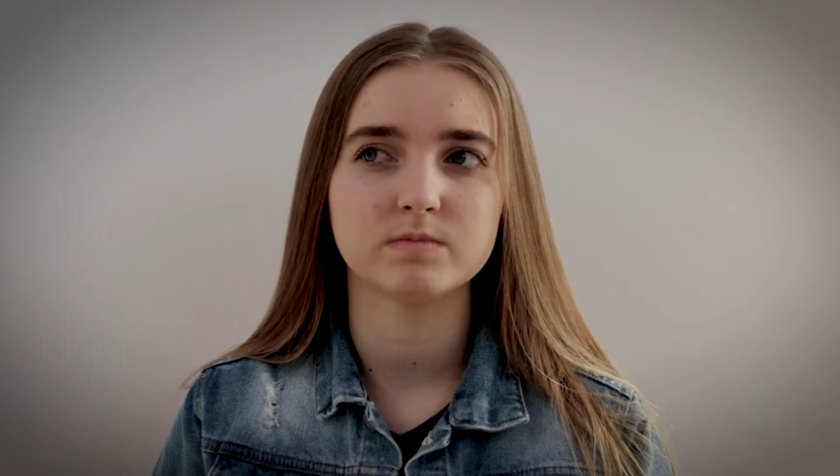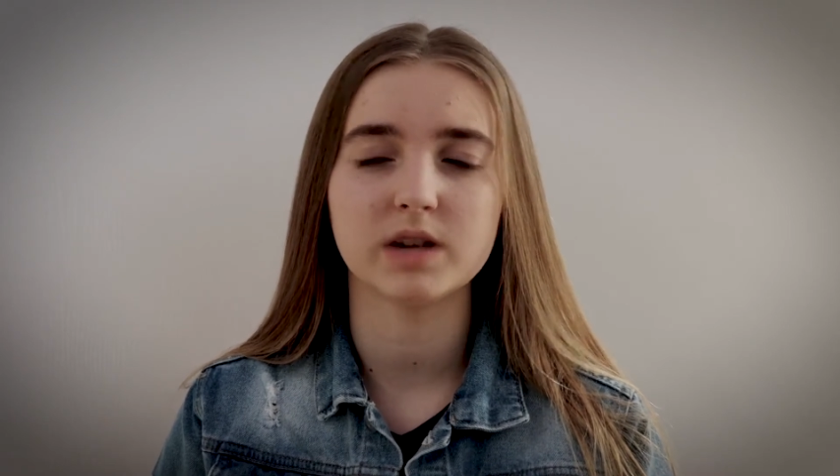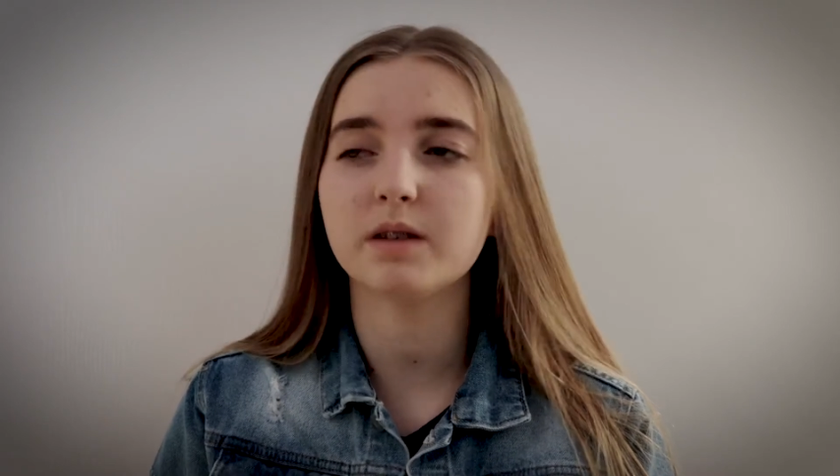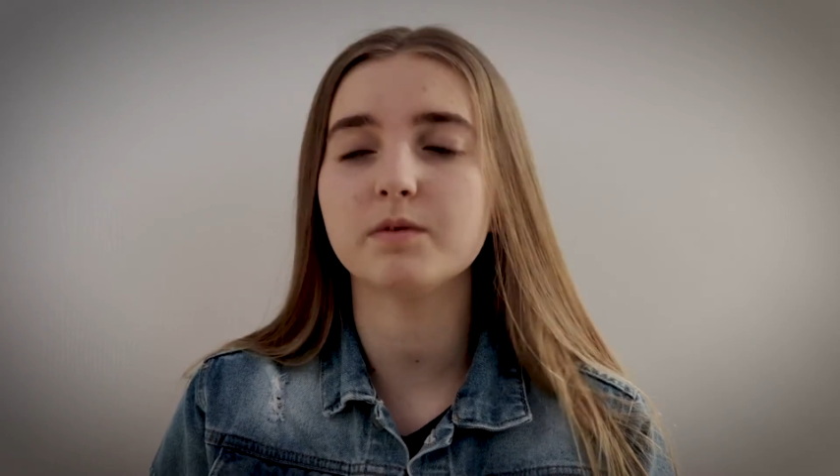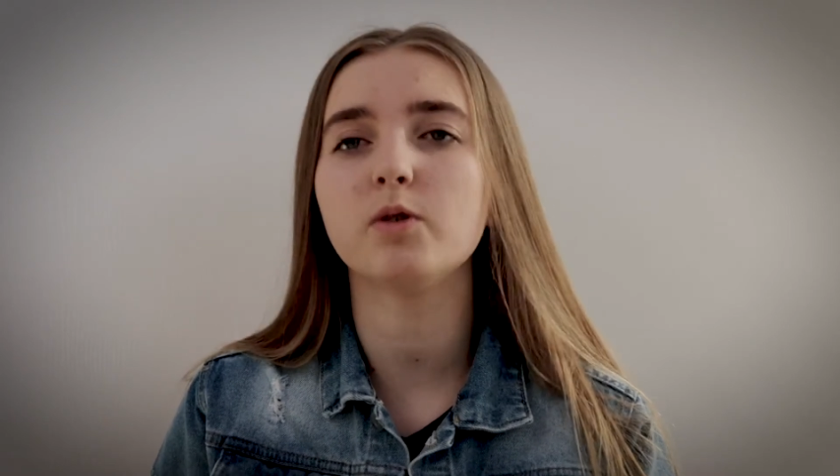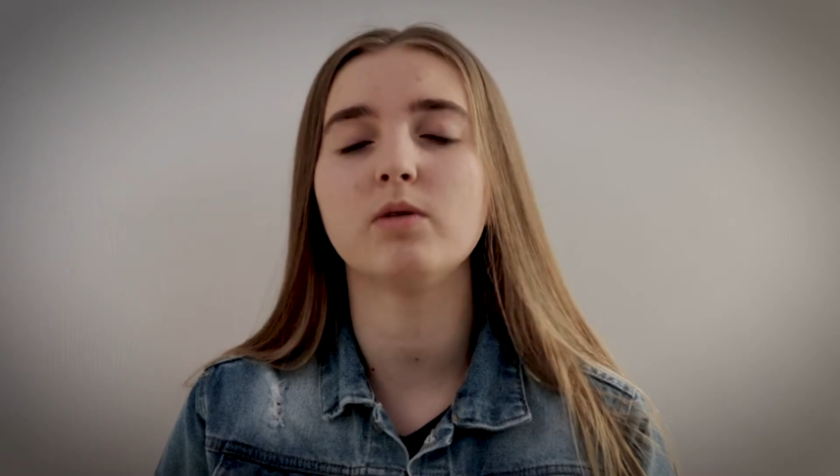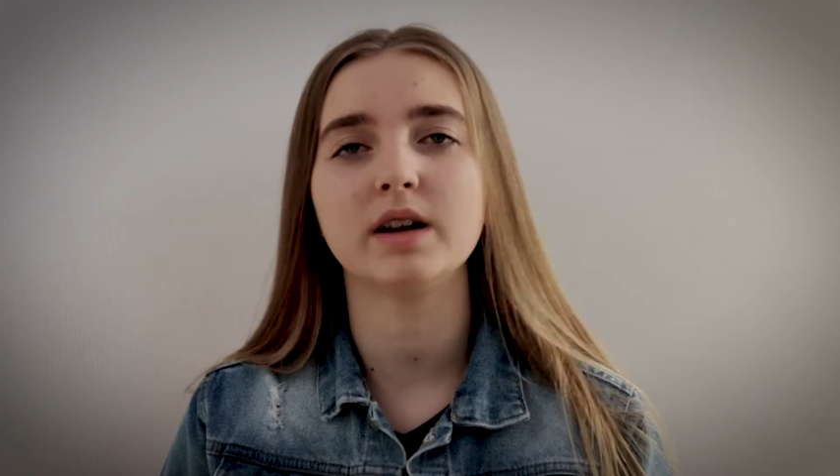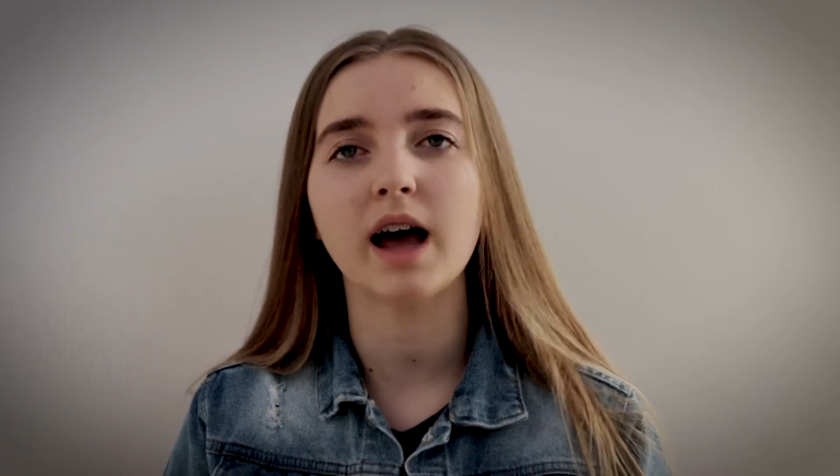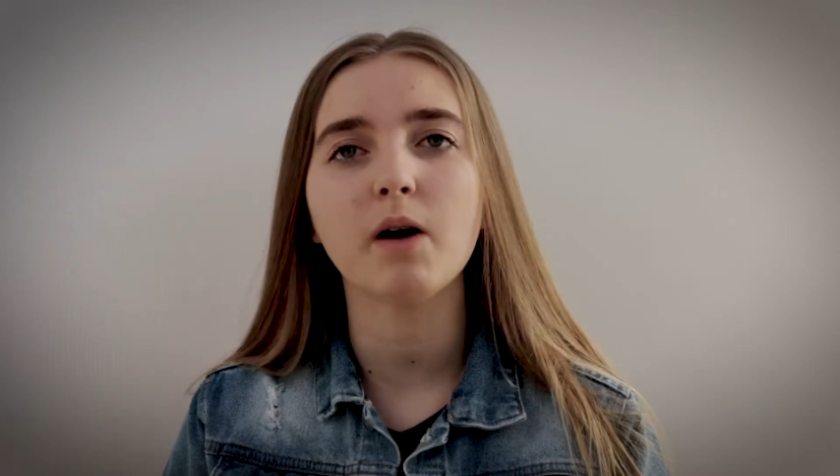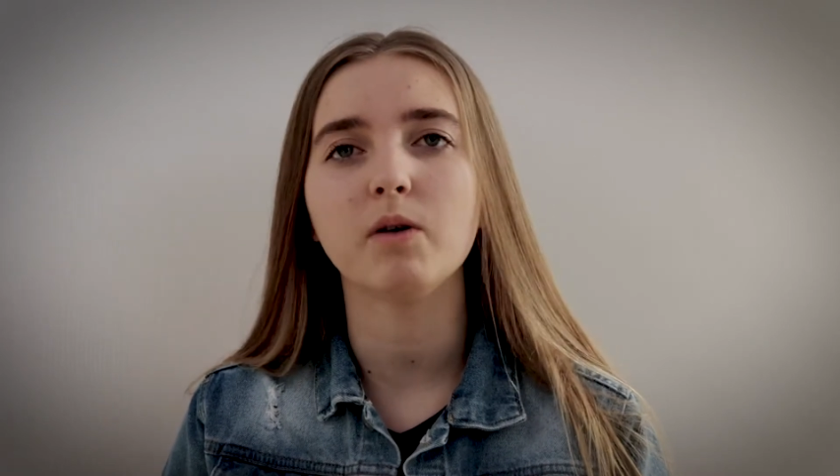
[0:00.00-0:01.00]
We hadn't
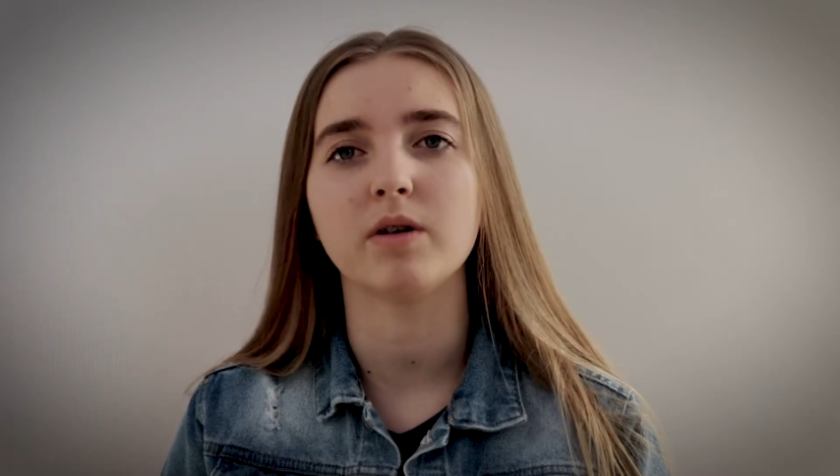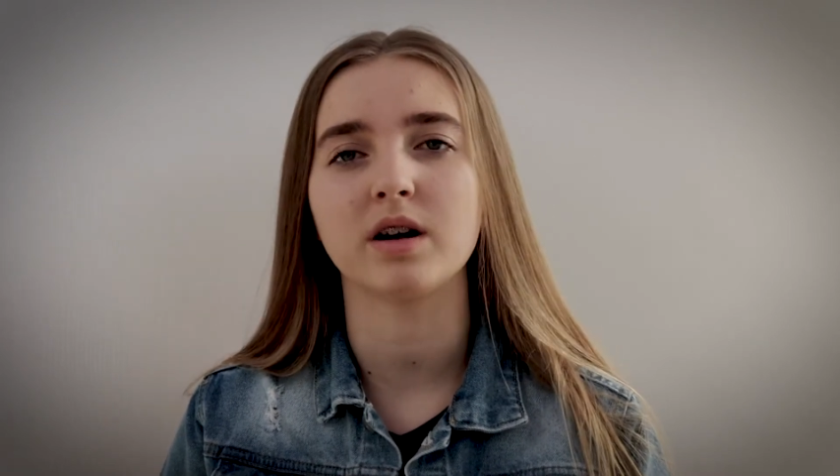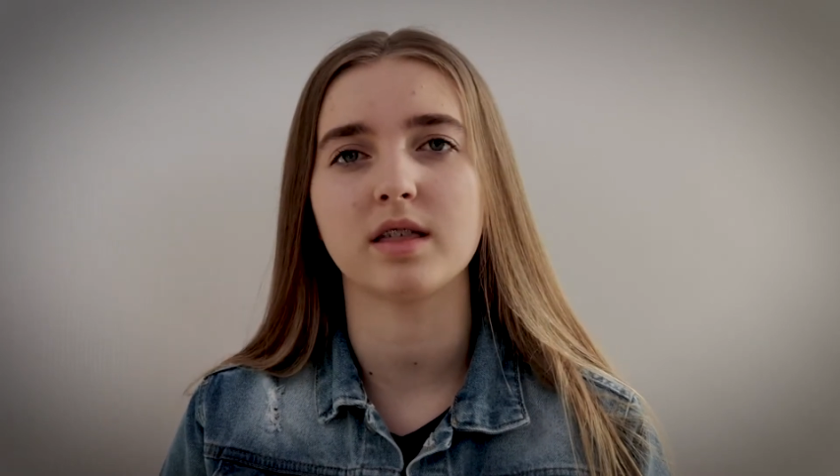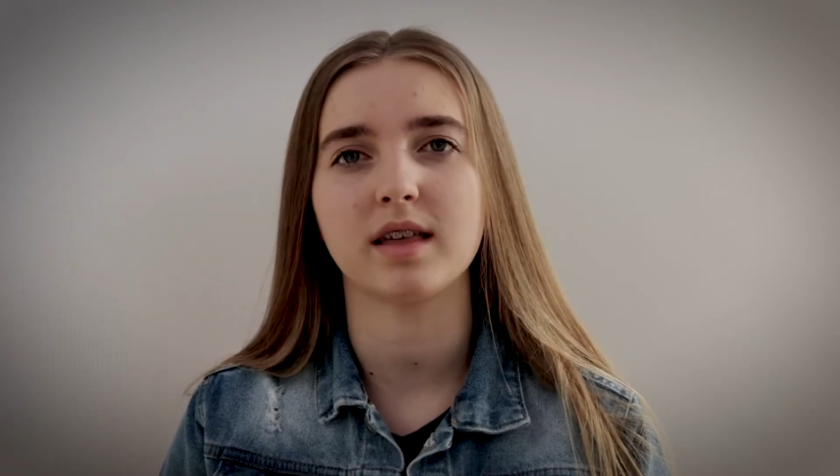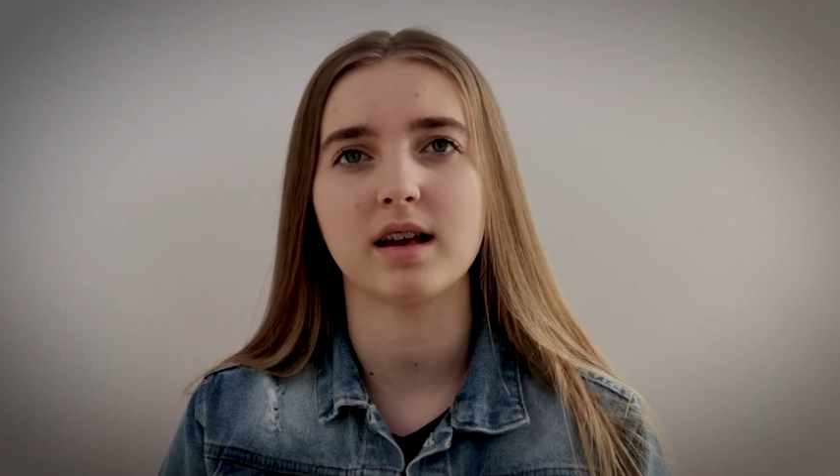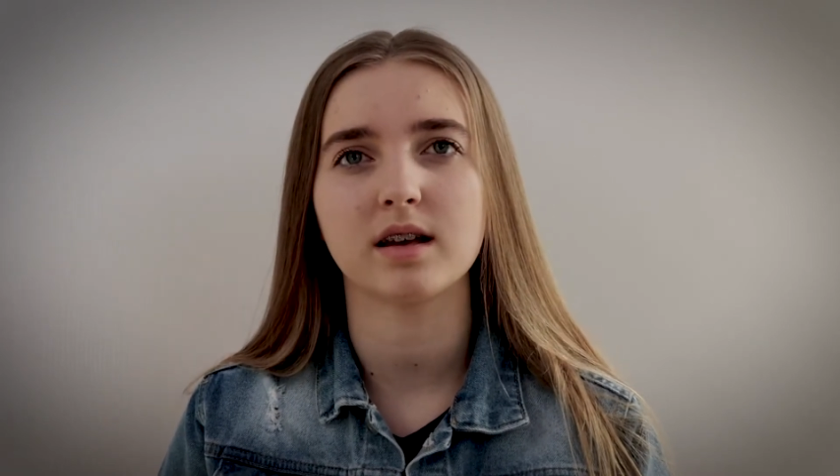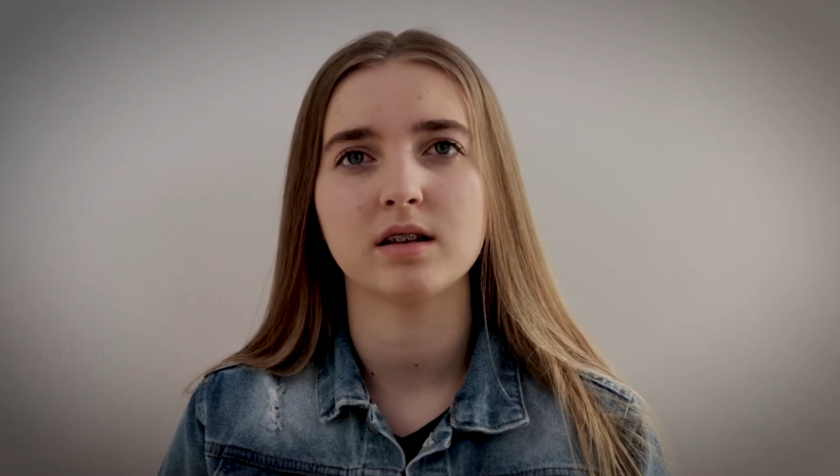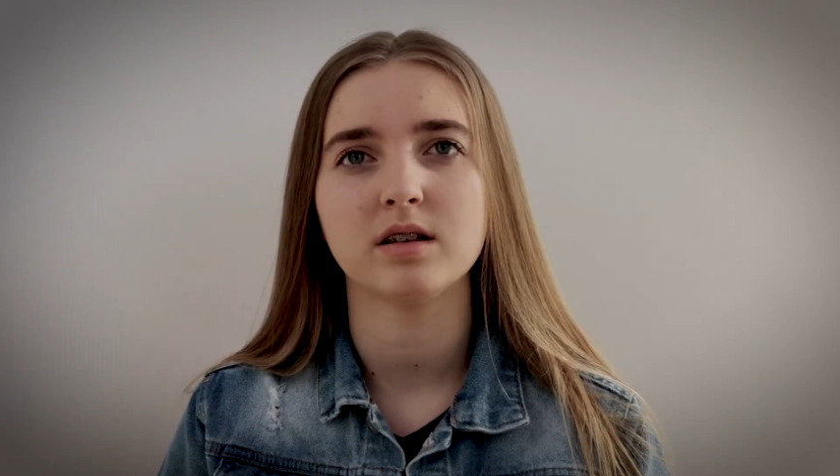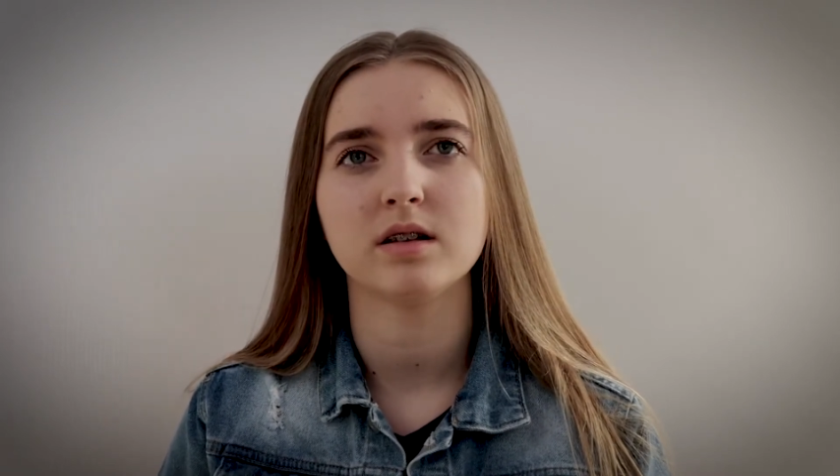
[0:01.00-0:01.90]
fallen out or anything,